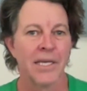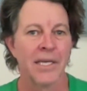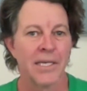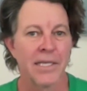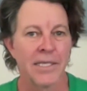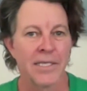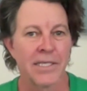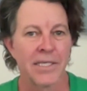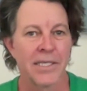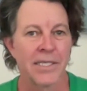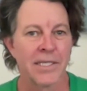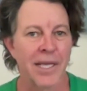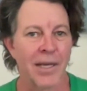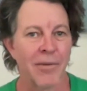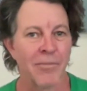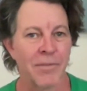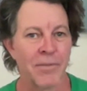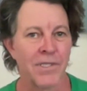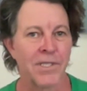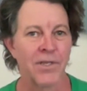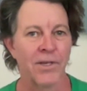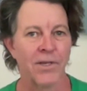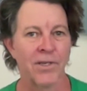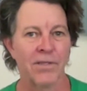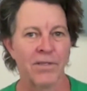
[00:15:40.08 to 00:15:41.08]
some
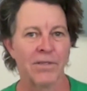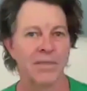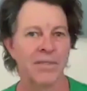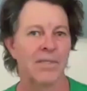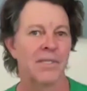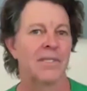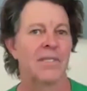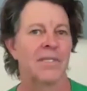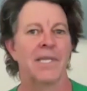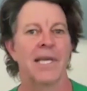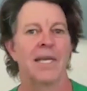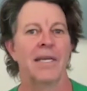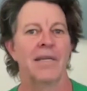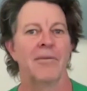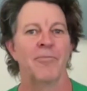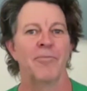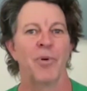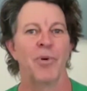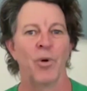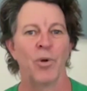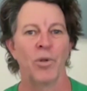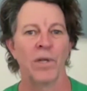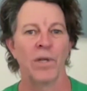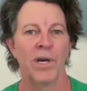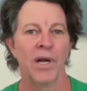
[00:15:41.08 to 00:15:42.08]
songs that
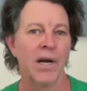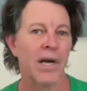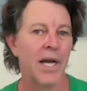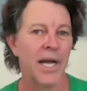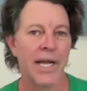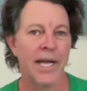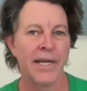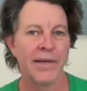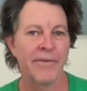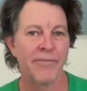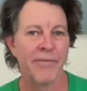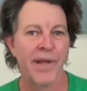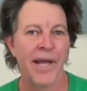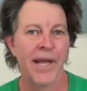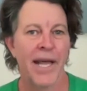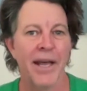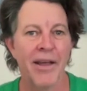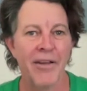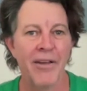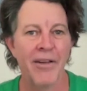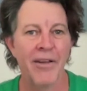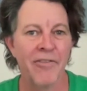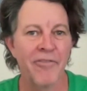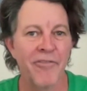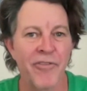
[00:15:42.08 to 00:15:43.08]
Paul and I
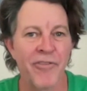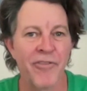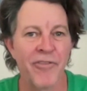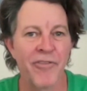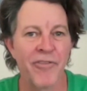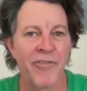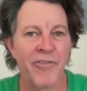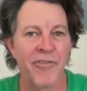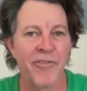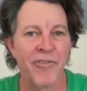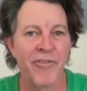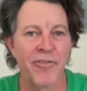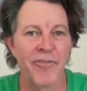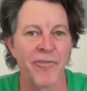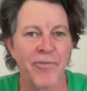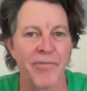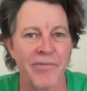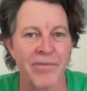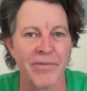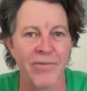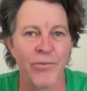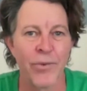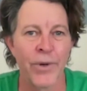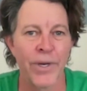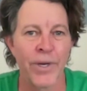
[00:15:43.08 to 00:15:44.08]
have
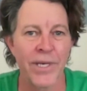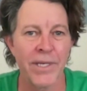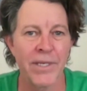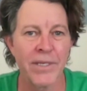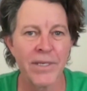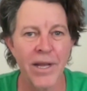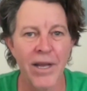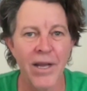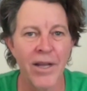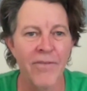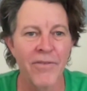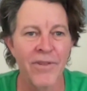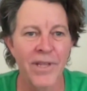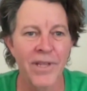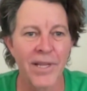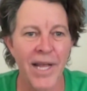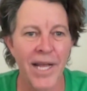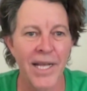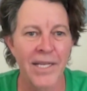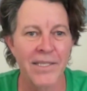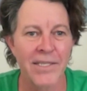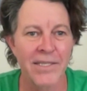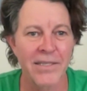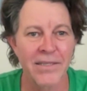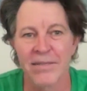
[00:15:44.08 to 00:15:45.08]
written over the
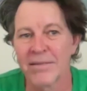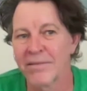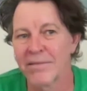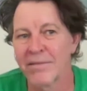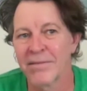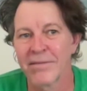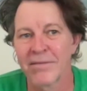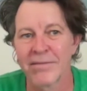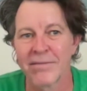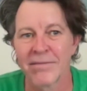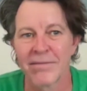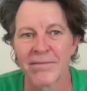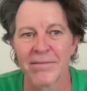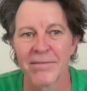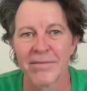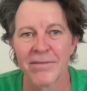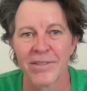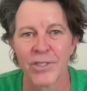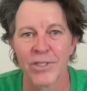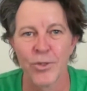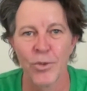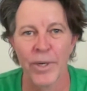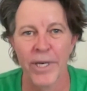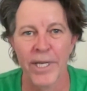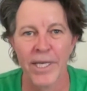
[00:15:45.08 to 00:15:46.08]
last
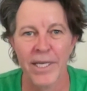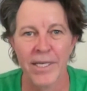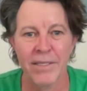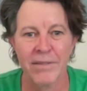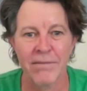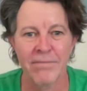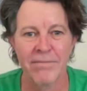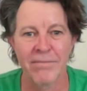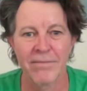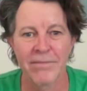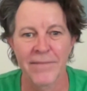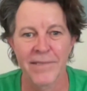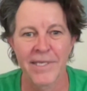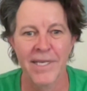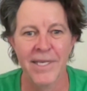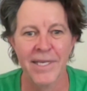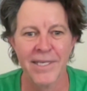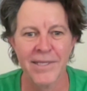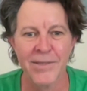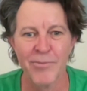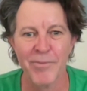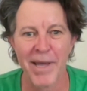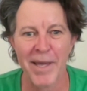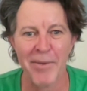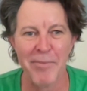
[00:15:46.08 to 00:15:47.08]
20 years,
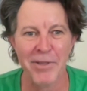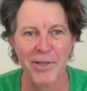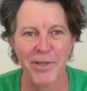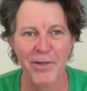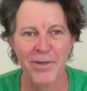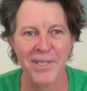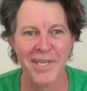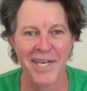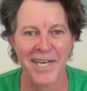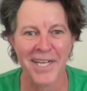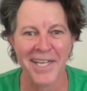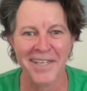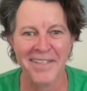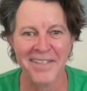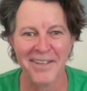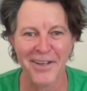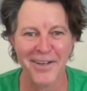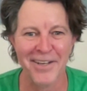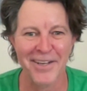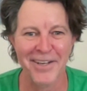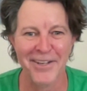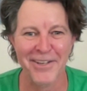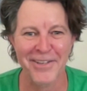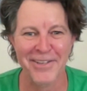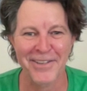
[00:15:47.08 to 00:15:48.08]
maybe longer now. I don't
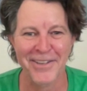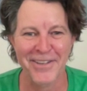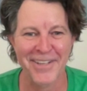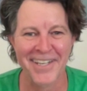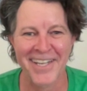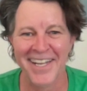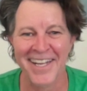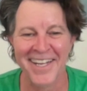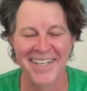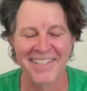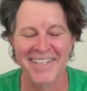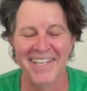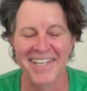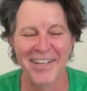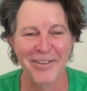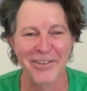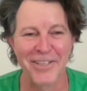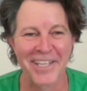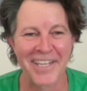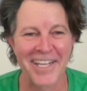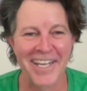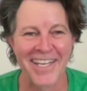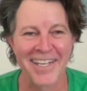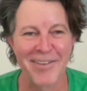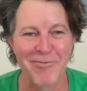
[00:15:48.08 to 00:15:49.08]
know. I can't
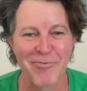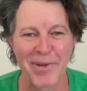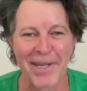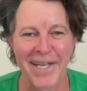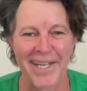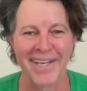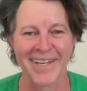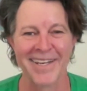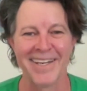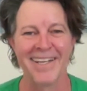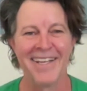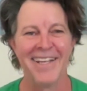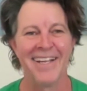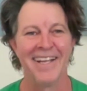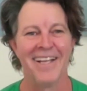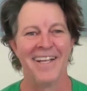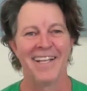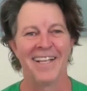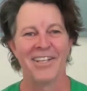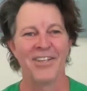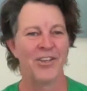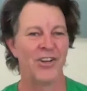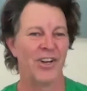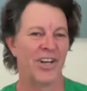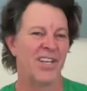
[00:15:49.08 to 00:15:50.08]
calculate, but
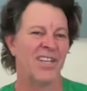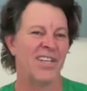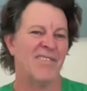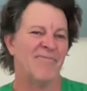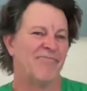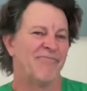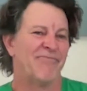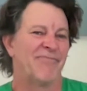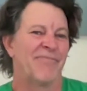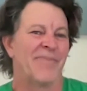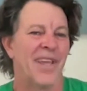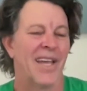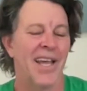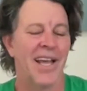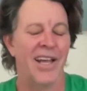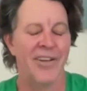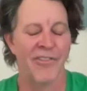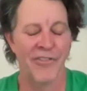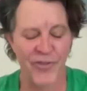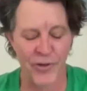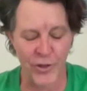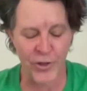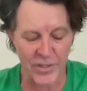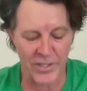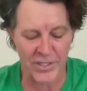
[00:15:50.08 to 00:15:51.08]
a
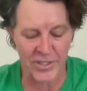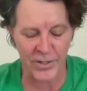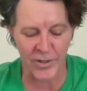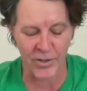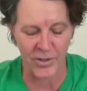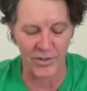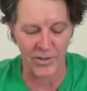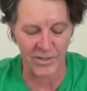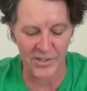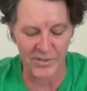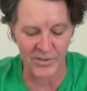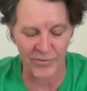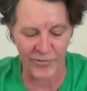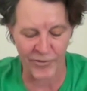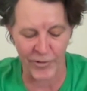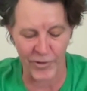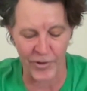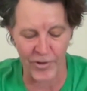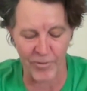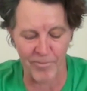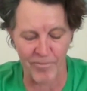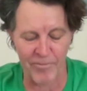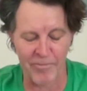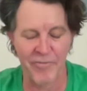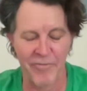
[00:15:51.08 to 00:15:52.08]
few songs
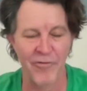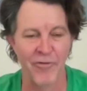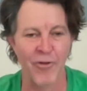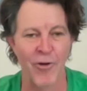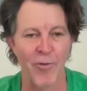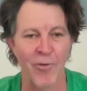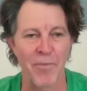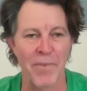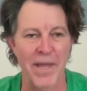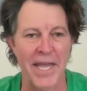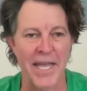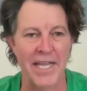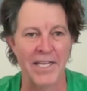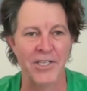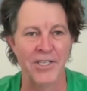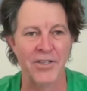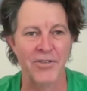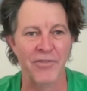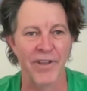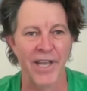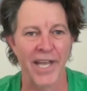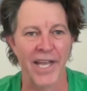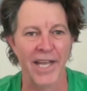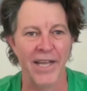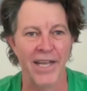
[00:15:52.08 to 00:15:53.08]
from each of
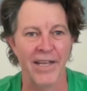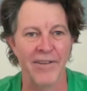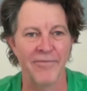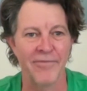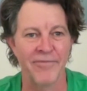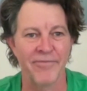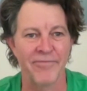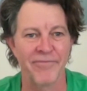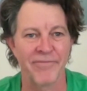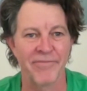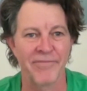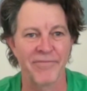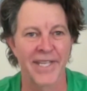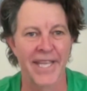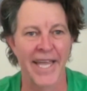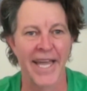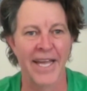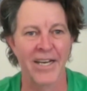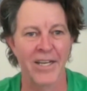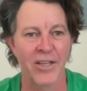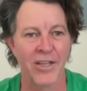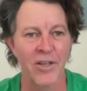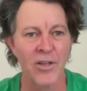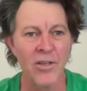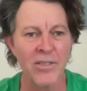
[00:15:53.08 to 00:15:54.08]
our
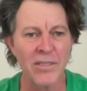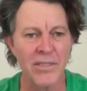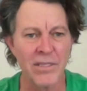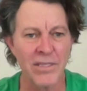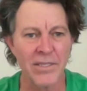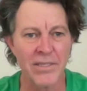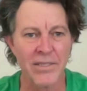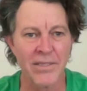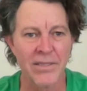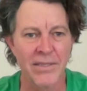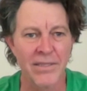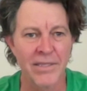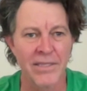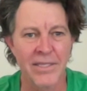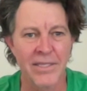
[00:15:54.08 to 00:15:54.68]
catalogs,